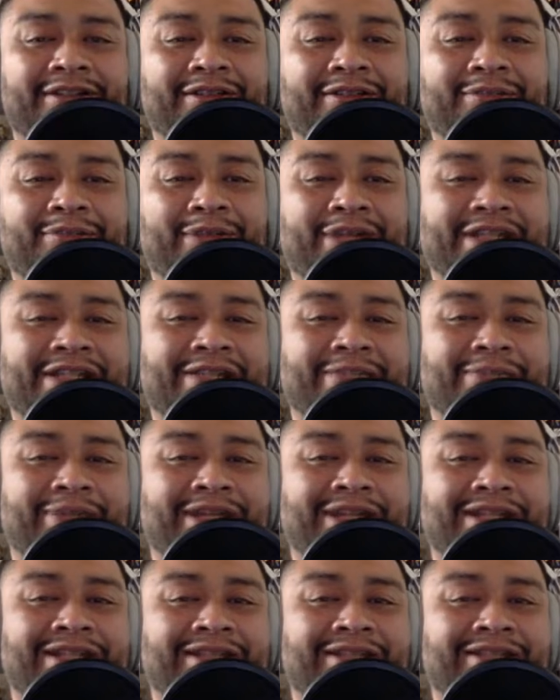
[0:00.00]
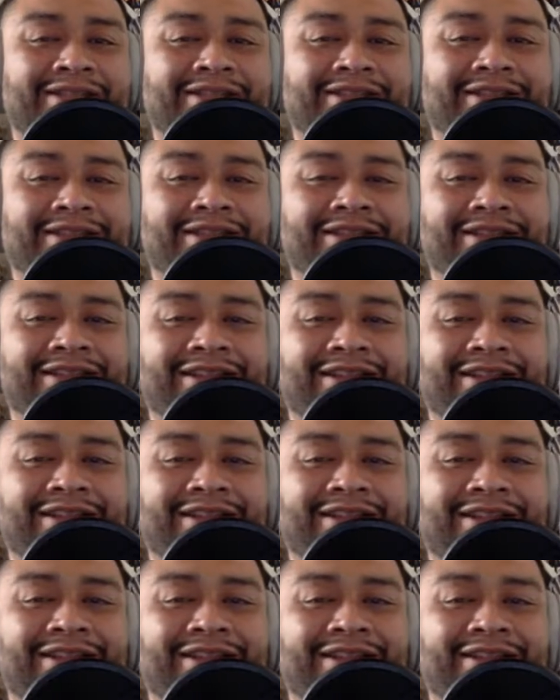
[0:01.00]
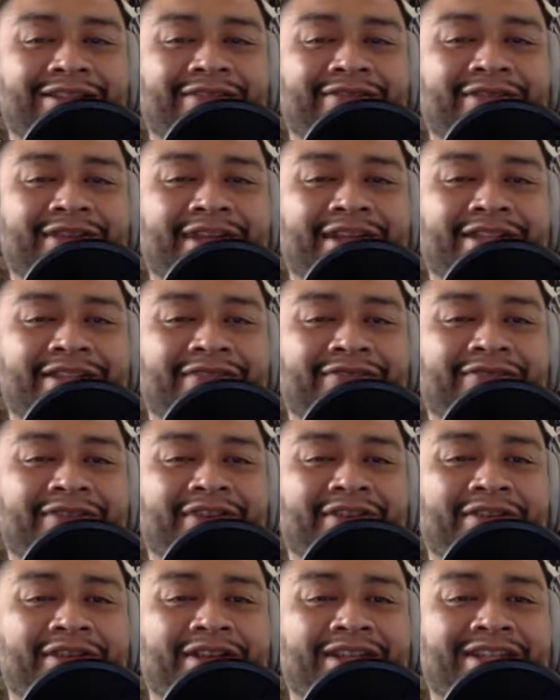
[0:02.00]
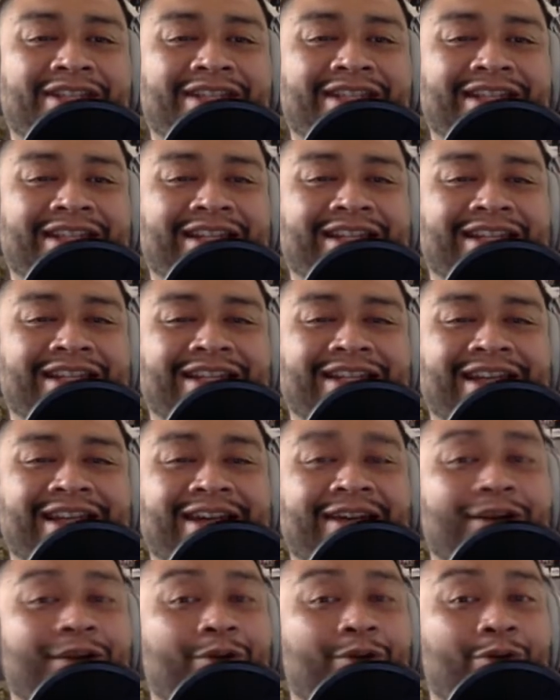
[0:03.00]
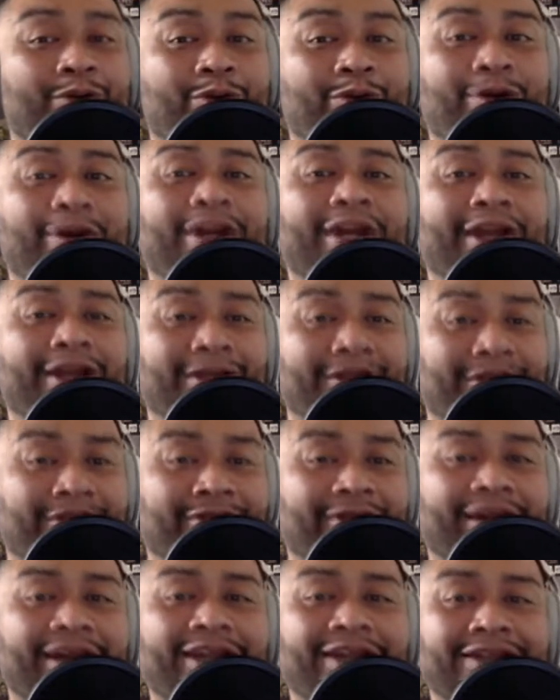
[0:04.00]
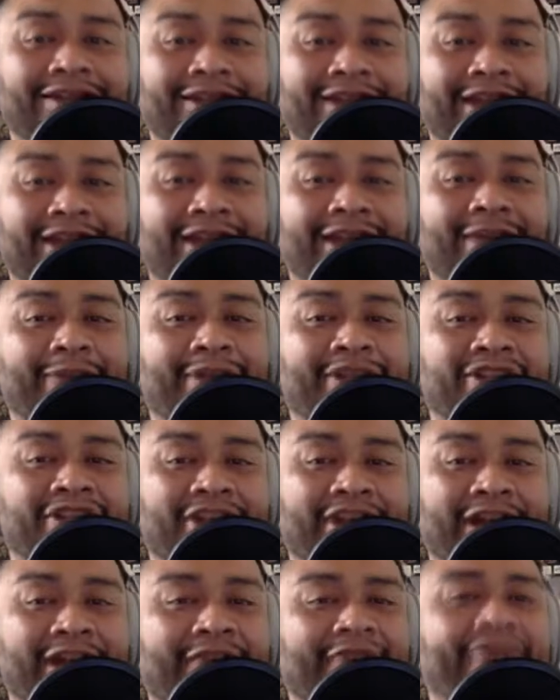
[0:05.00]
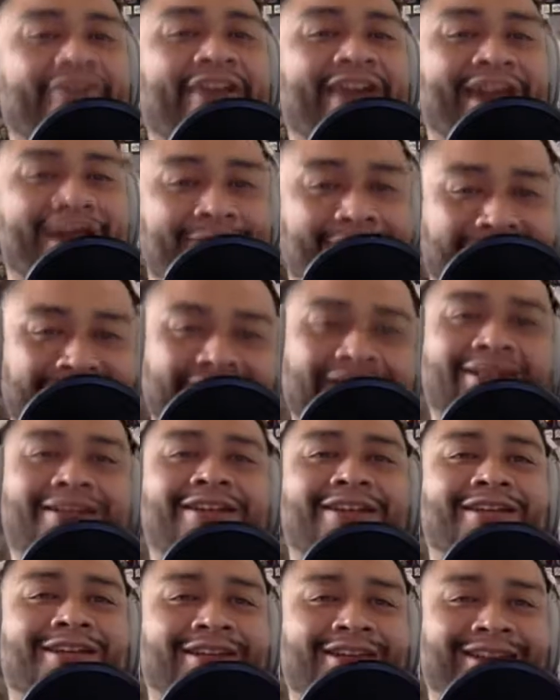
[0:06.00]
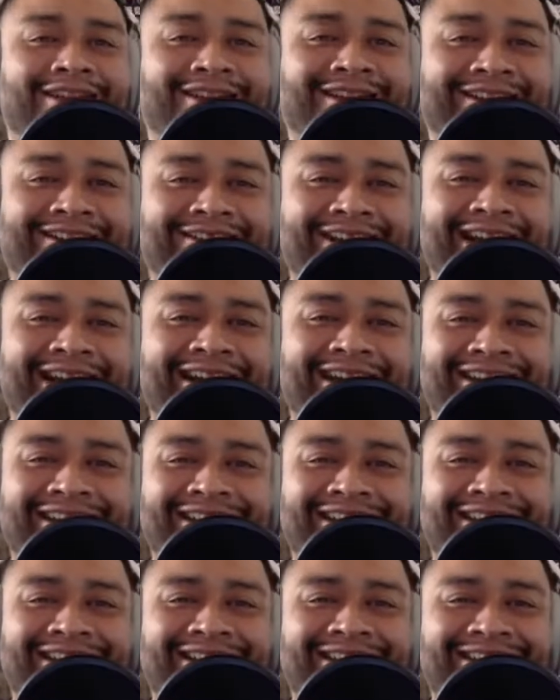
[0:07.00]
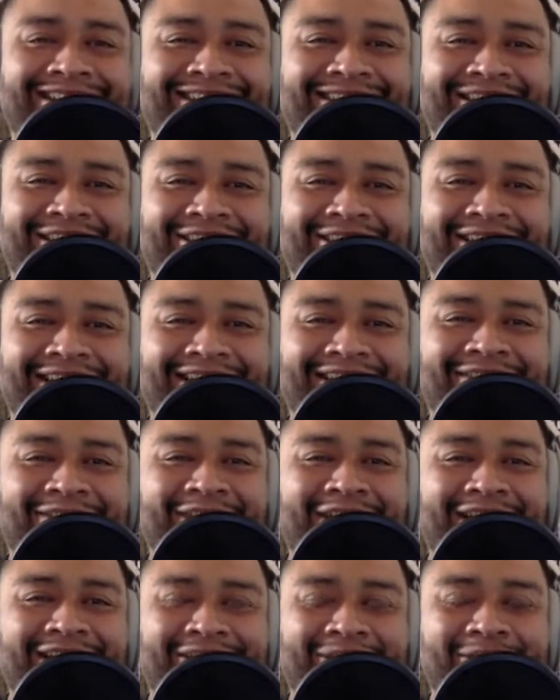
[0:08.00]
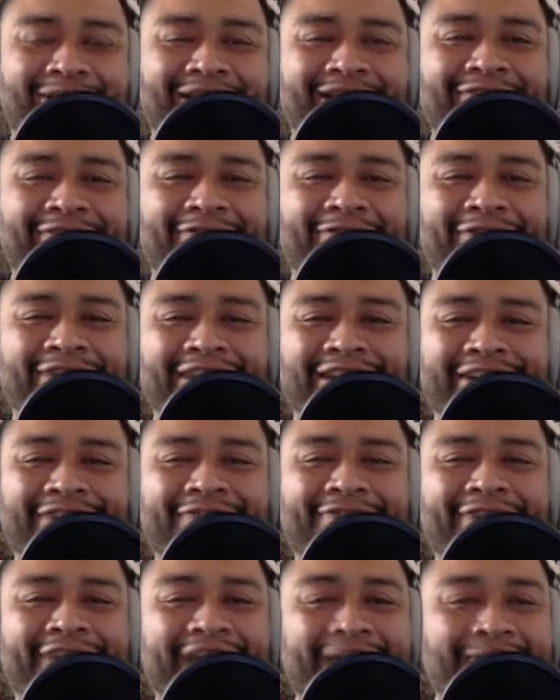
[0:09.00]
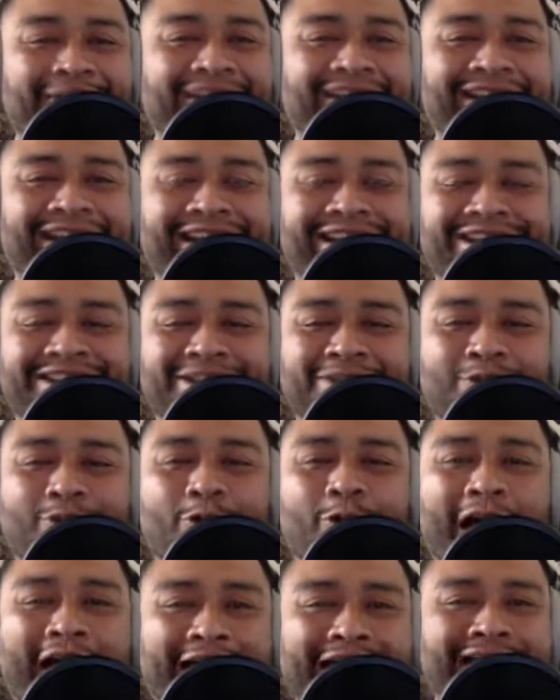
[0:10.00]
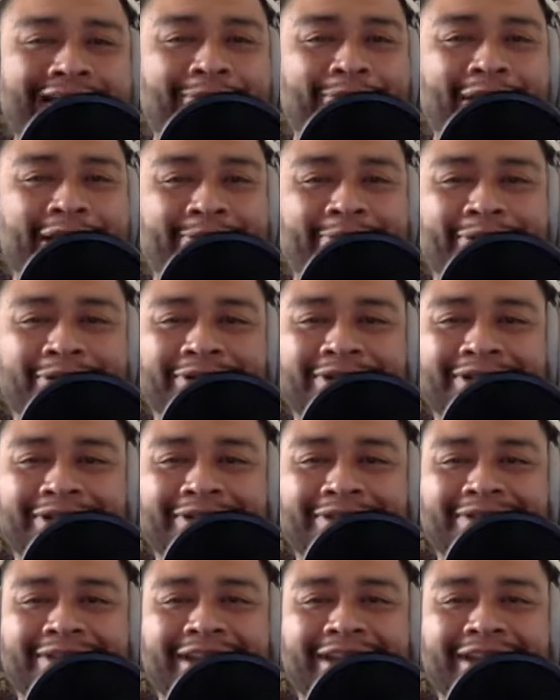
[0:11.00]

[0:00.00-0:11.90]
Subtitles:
Bussin', bussin'. Fast and Furious. Oh, okay. All right, Glenn. I'm gonna check it out. Family. You're right. Like you got a family that is just whacking people, dude.